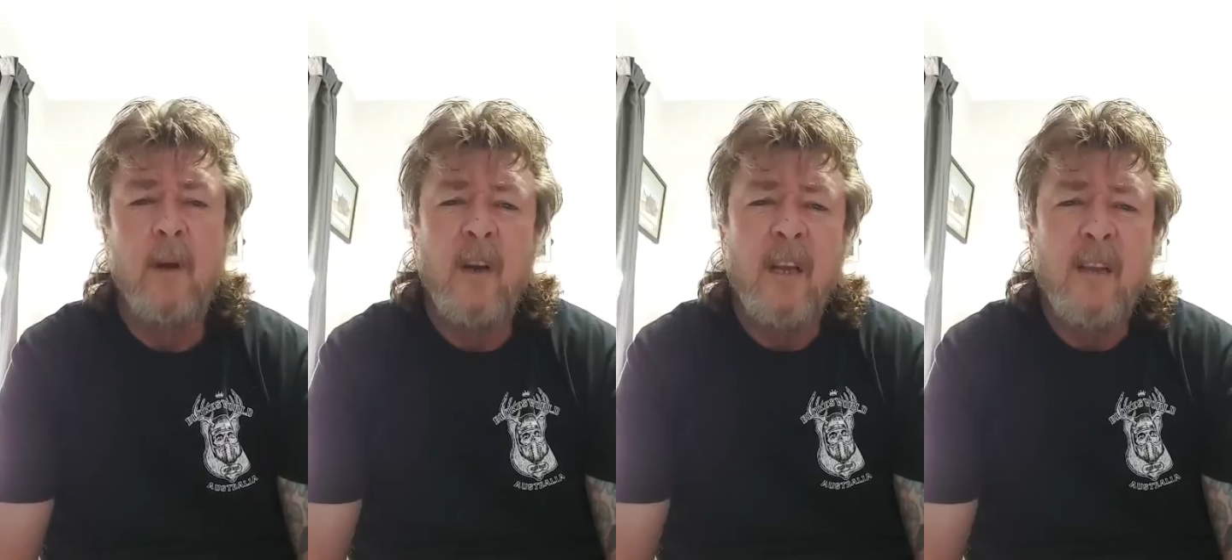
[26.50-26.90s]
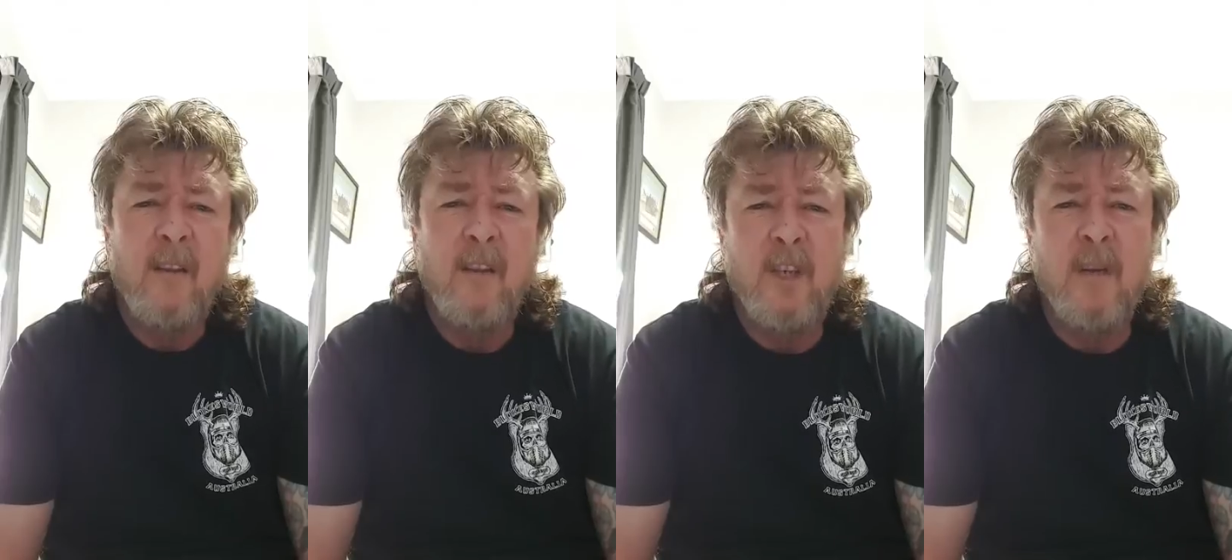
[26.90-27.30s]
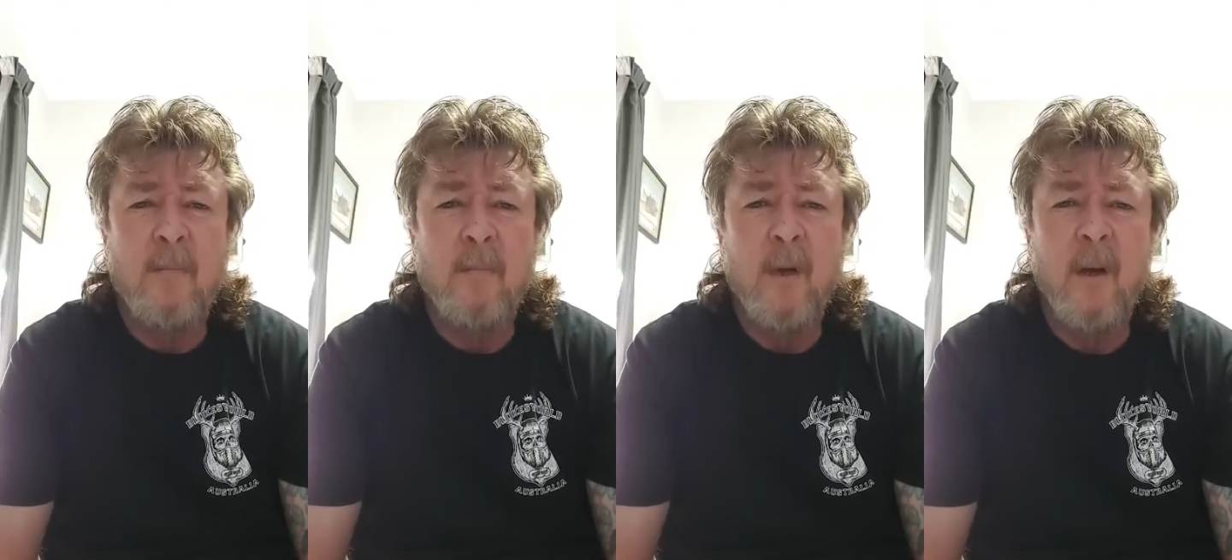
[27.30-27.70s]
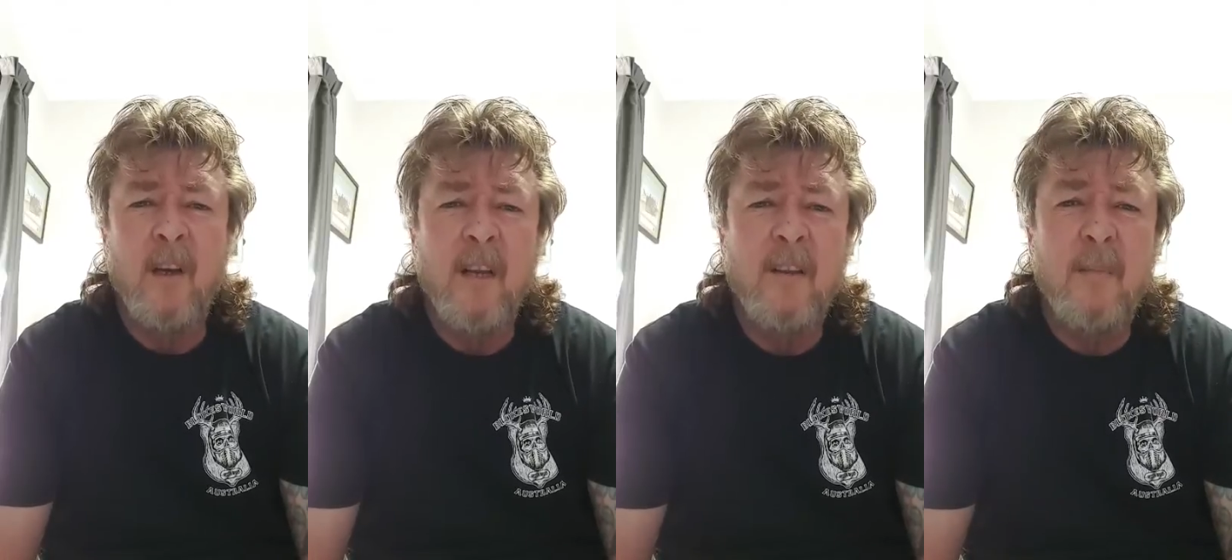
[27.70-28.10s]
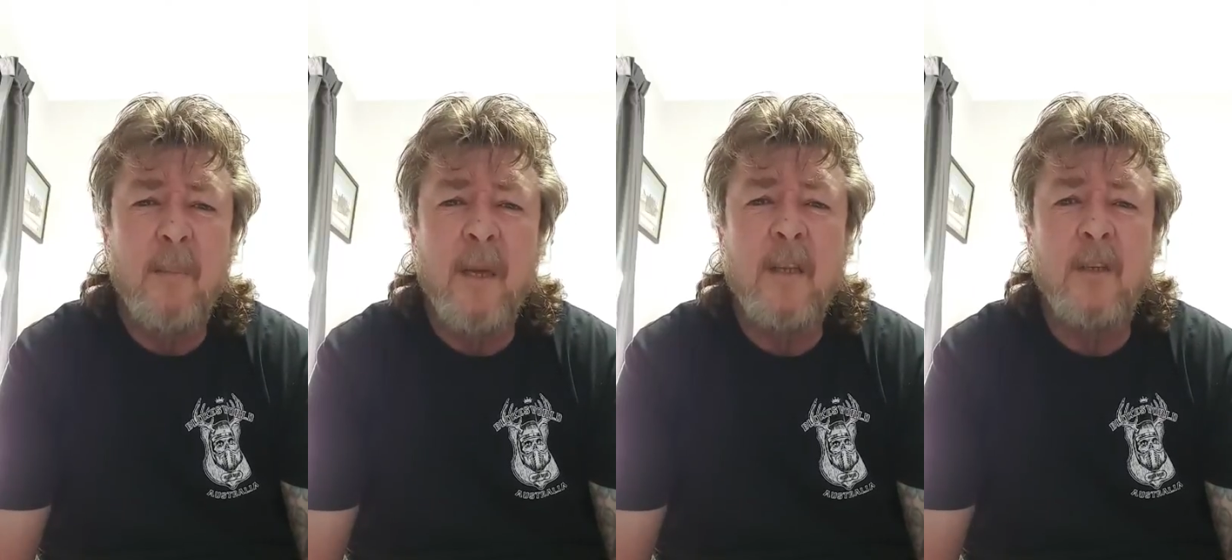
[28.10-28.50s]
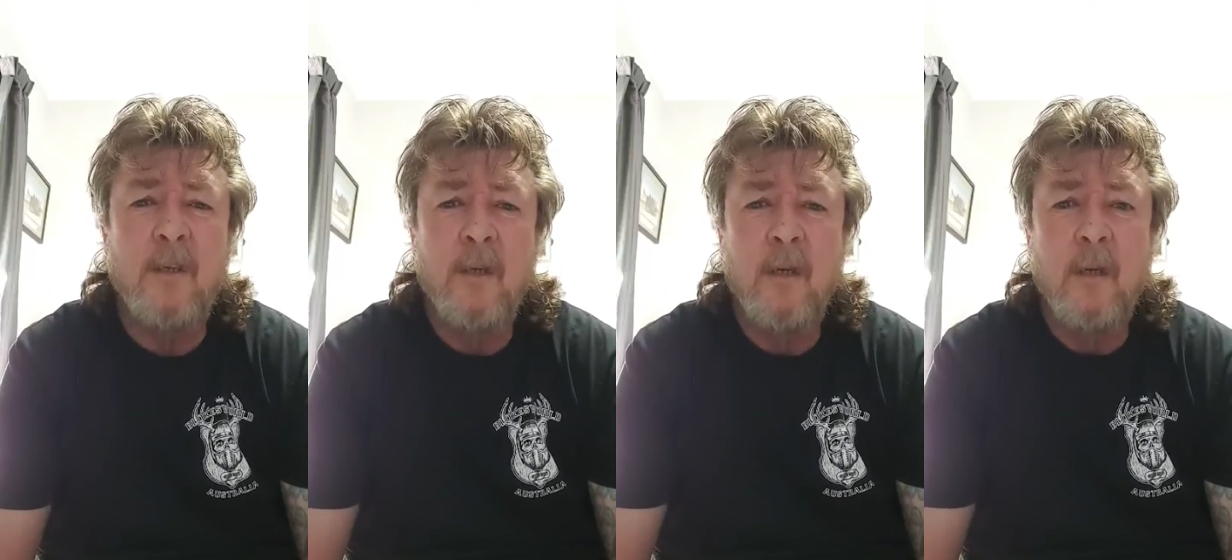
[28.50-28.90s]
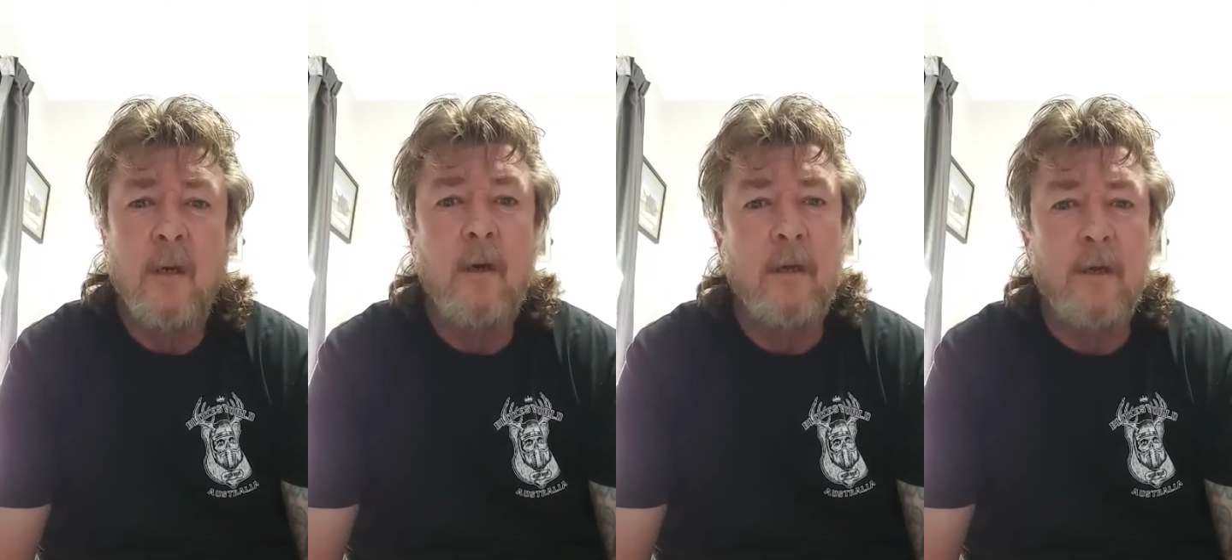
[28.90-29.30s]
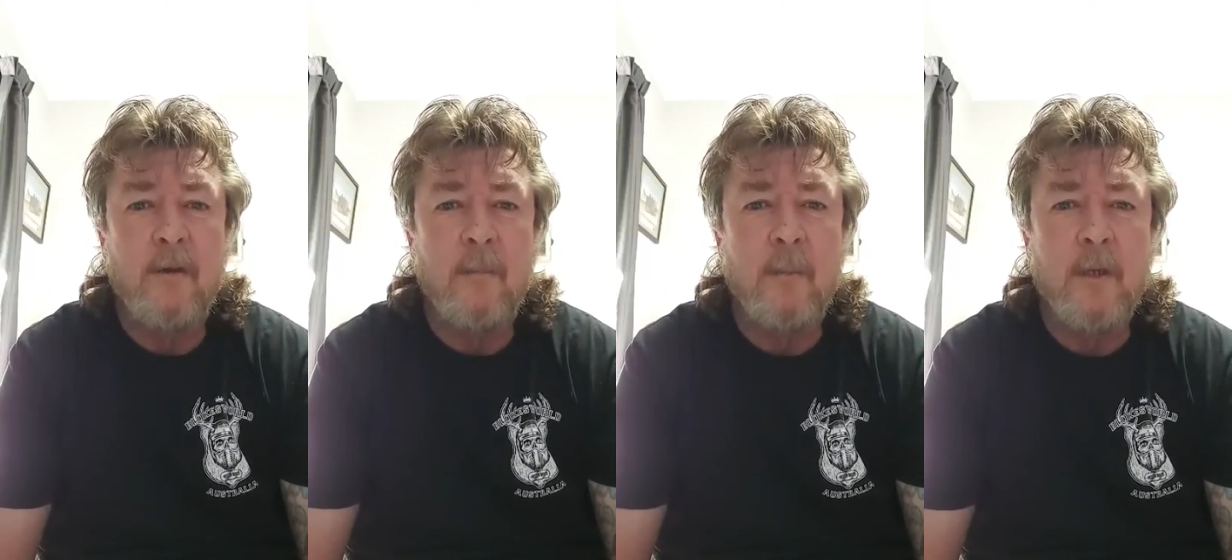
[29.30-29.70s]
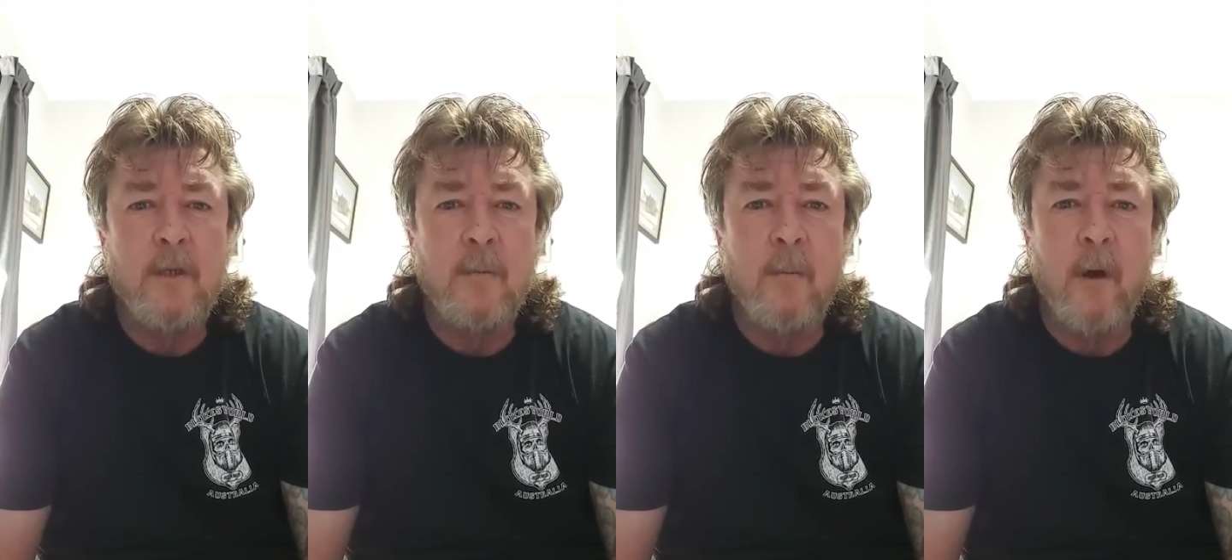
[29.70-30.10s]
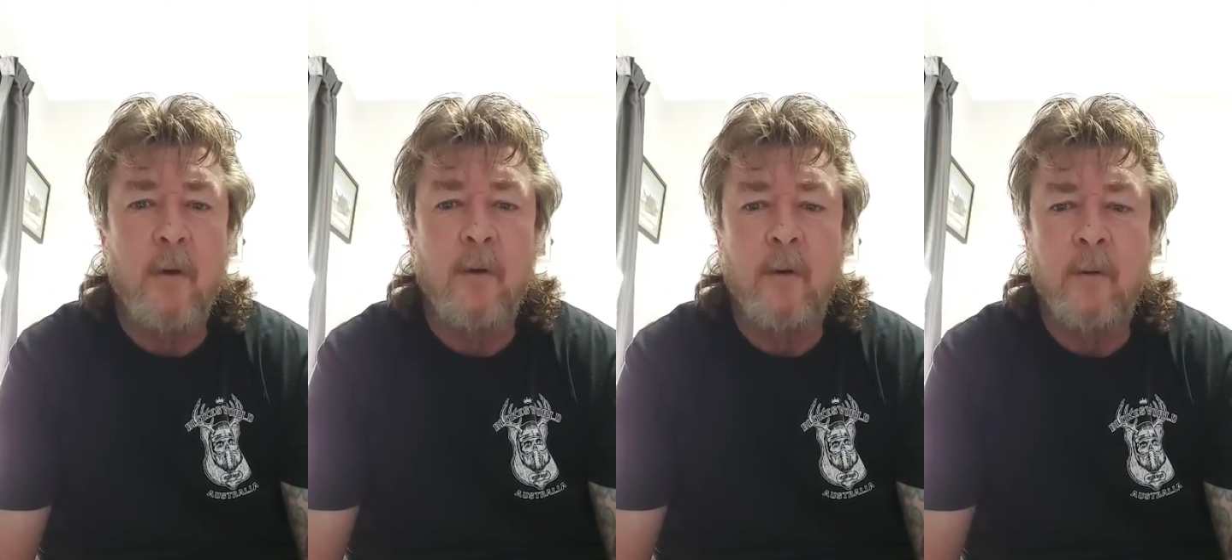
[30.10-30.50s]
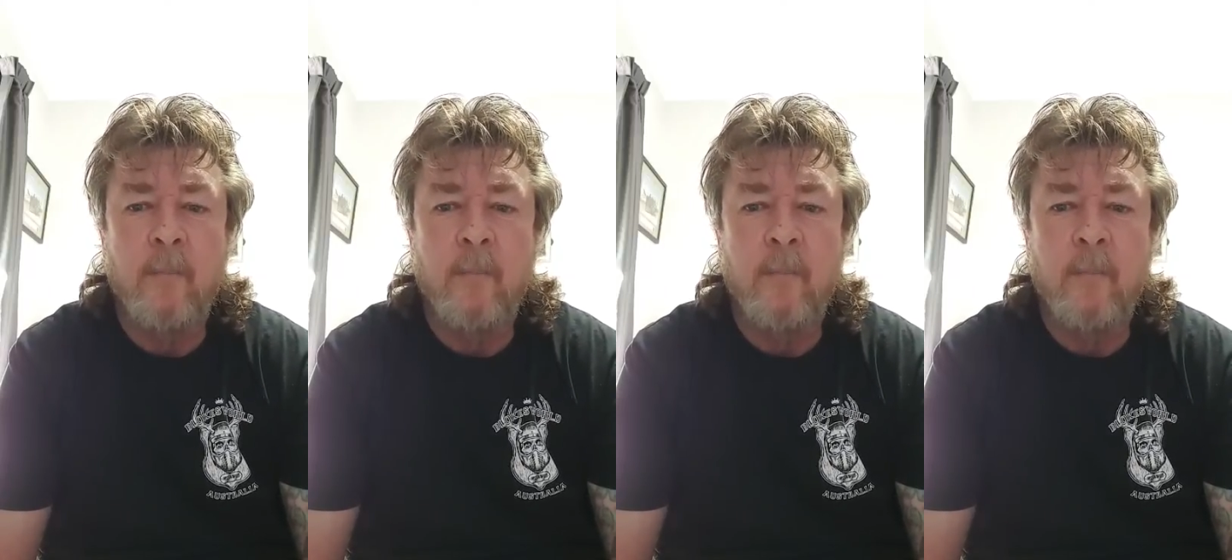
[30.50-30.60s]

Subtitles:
But I need the gym, I need the beach, I hear you bitch and moan.